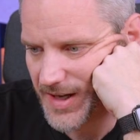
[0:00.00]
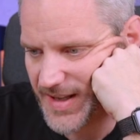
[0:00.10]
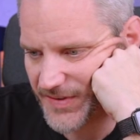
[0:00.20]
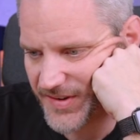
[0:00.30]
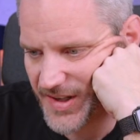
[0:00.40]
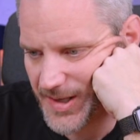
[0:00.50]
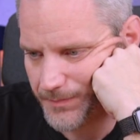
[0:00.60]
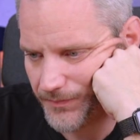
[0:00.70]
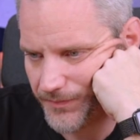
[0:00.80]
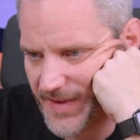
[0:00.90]
I like the
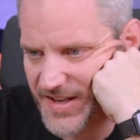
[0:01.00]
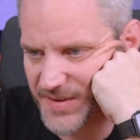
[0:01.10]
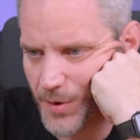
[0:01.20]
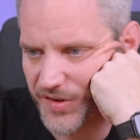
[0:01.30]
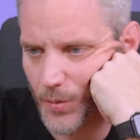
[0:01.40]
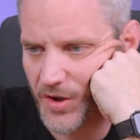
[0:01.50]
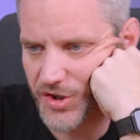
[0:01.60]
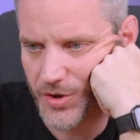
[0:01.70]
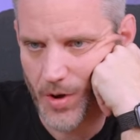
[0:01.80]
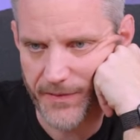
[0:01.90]
setup. I just mostly wanted
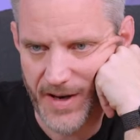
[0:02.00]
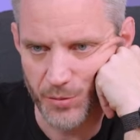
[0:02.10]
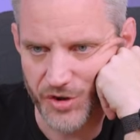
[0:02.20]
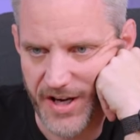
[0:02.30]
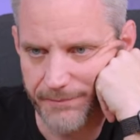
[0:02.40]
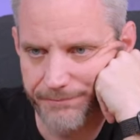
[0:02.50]
to show off Admiral J. All